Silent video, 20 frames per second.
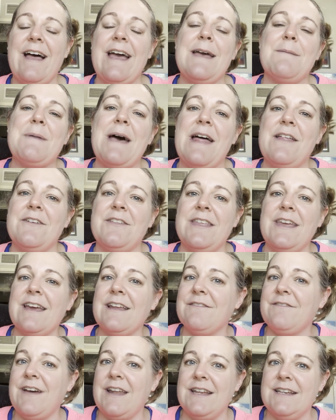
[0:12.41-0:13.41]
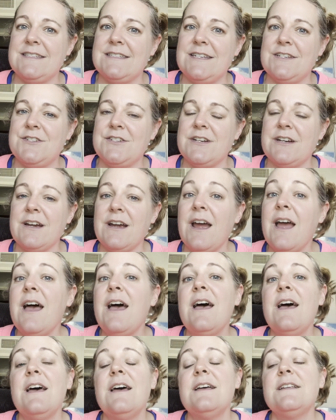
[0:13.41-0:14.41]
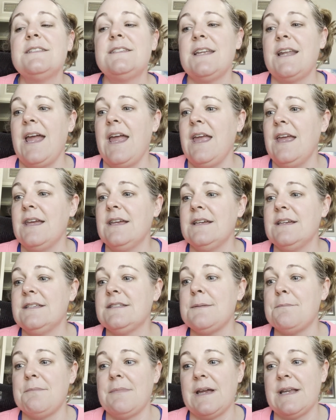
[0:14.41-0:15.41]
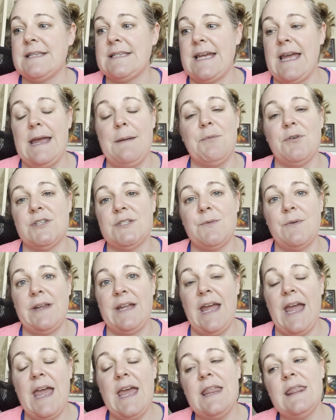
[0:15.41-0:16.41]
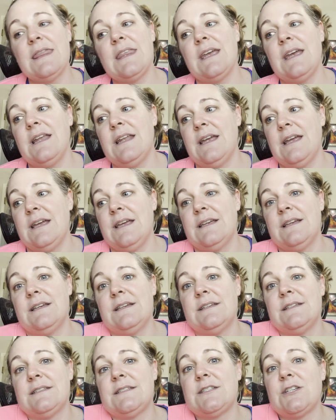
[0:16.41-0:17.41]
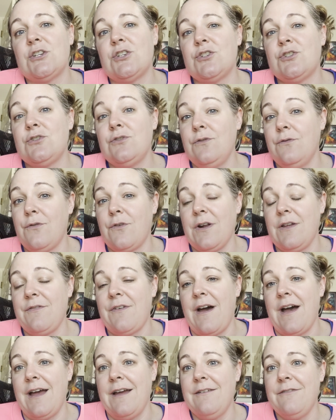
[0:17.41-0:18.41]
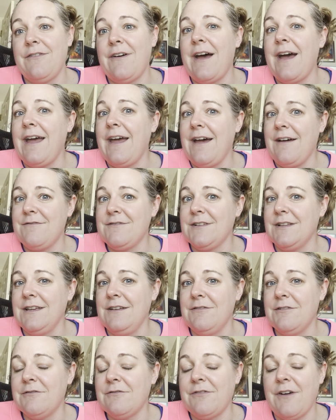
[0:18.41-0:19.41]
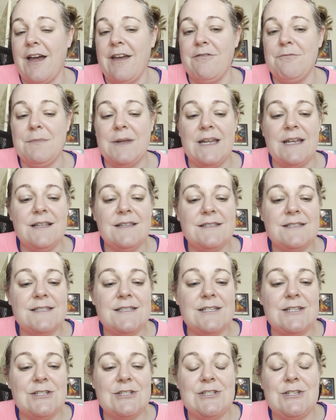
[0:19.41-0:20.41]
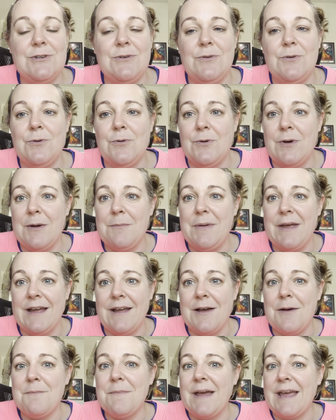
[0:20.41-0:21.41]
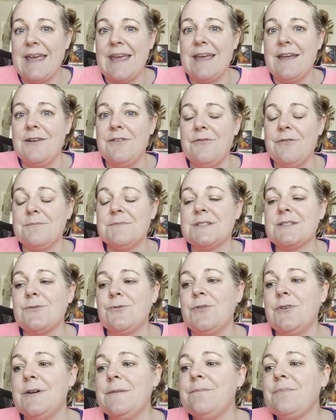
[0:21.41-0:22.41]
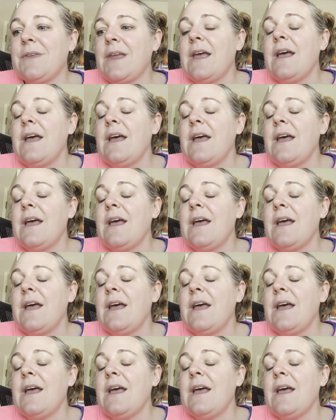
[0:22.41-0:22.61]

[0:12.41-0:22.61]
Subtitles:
I am Heather the Confetti Stitcher. Today is Monday, April 28th. It is 2:45. I have to leave in 5 minutes to pick up my kid from school.